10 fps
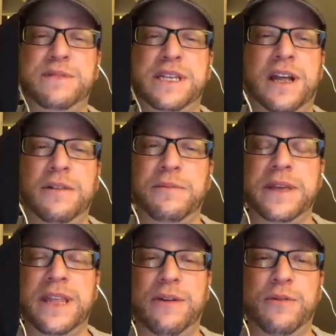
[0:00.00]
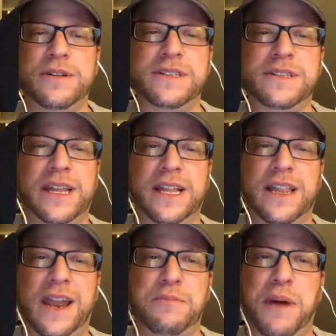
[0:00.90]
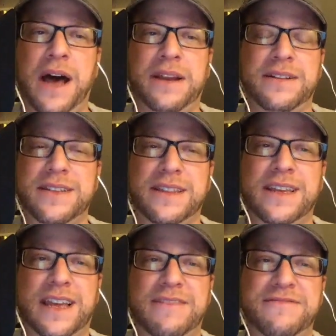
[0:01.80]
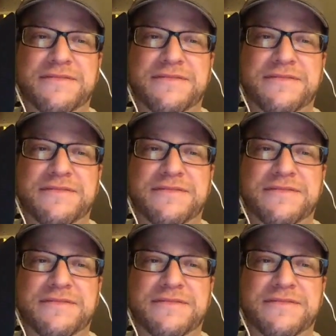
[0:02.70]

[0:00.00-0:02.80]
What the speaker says: telling me that we're selling a lot of bottles. I think I've